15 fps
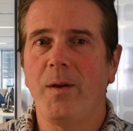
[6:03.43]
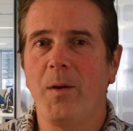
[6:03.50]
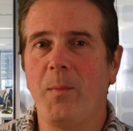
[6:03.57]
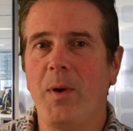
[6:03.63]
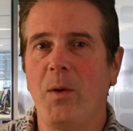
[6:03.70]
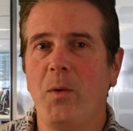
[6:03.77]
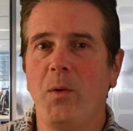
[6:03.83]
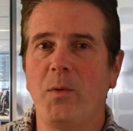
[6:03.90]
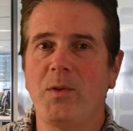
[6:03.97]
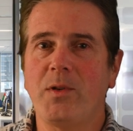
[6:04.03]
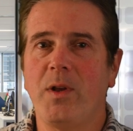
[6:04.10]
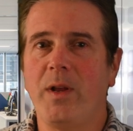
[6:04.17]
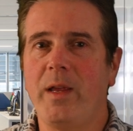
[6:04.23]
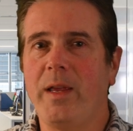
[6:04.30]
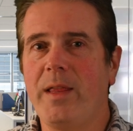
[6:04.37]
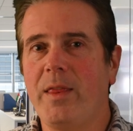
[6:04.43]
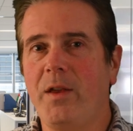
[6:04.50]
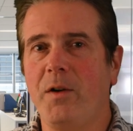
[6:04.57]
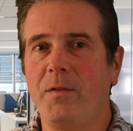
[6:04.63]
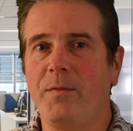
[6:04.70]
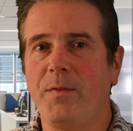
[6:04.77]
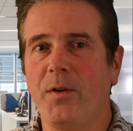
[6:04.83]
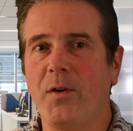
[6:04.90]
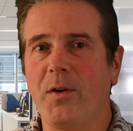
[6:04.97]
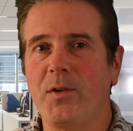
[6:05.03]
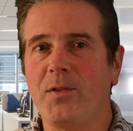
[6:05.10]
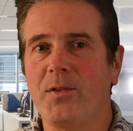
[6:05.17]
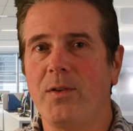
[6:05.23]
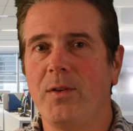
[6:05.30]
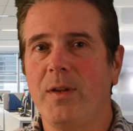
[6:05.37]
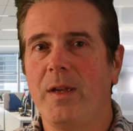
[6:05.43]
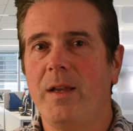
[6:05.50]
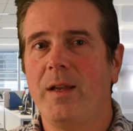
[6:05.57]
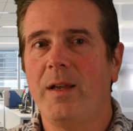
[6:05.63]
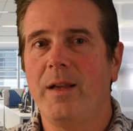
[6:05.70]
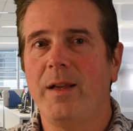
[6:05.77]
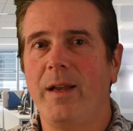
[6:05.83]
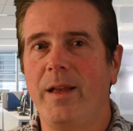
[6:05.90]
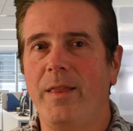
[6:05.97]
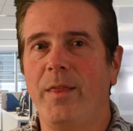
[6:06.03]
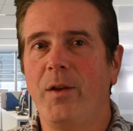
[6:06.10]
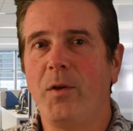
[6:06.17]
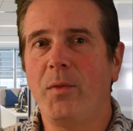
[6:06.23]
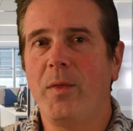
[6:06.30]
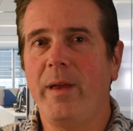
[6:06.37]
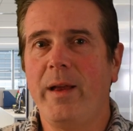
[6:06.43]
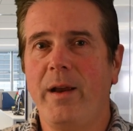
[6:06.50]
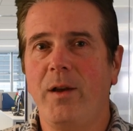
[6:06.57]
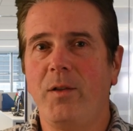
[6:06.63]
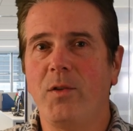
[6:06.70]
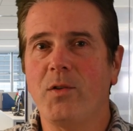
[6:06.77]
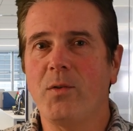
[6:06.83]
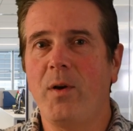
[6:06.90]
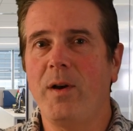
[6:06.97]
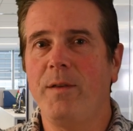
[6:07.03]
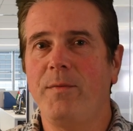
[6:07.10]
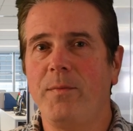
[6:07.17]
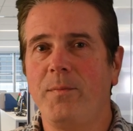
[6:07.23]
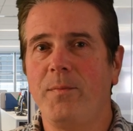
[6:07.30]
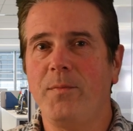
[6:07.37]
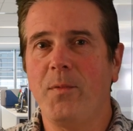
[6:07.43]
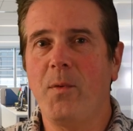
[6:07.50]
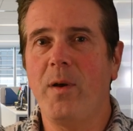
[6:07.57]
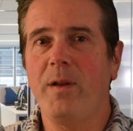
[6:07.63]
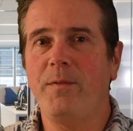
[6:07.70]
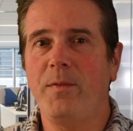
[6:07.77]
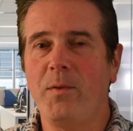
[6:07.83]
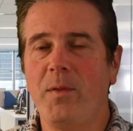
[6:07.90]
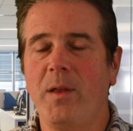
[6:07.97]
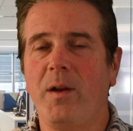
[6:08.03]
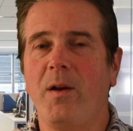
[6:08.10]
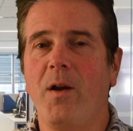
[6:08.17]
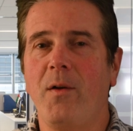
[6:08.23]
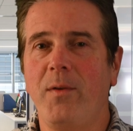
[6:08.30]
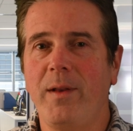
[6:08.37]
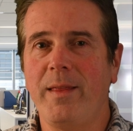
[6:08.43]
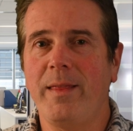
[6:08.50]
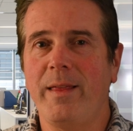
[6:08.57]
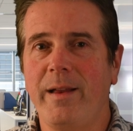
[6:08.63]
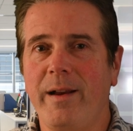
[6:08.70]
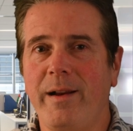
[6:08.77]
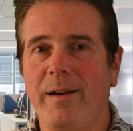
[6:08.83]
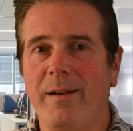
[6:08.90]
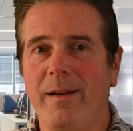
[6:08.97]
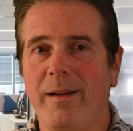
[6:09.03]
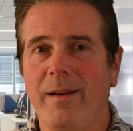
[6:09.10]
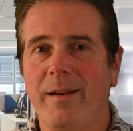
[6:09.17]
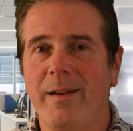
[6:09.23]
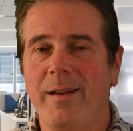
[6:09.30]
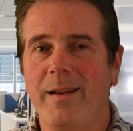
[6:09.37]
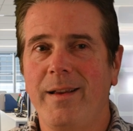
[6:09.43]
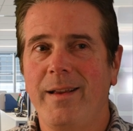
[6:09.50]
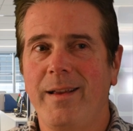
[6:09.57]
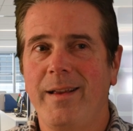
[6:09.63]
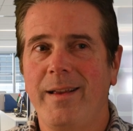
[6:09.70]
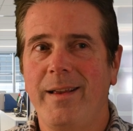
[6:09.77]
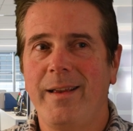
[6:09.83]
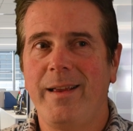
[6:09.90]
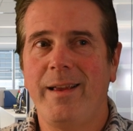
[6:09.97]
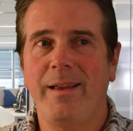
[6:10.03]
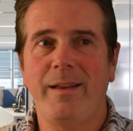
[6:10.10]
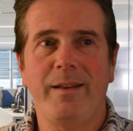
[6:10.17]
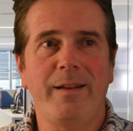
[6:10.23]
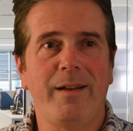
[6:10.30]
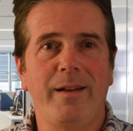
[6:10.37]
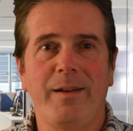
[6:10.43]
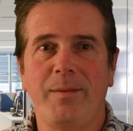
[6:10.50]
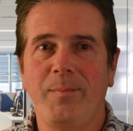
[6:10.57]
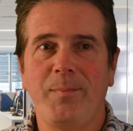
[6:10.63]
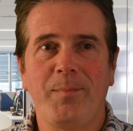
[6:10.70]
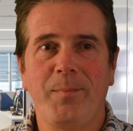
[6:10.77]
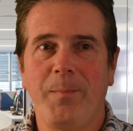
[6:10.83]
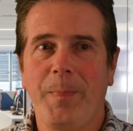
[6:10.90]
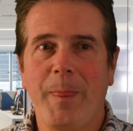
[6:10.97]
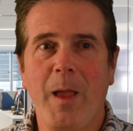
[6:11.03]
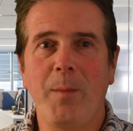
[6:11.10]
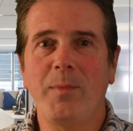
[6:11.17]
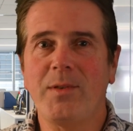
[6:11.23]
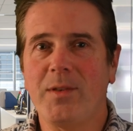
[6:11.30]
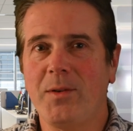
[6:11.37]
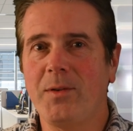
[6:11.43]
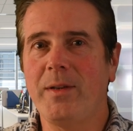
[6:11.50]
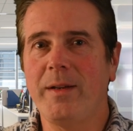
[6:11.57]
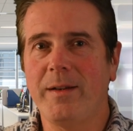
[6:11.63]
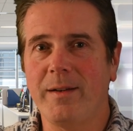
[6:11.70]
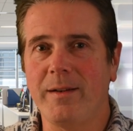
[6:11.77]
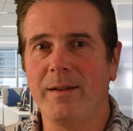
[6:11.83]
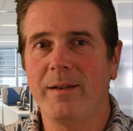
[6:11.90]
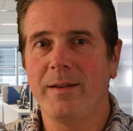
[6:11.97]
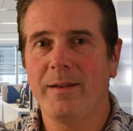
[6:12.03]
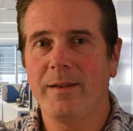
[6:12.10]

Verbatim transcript: about who was going to get there first. And they're there. There's quite a, quite a few that are already there, and uh, I'm still here.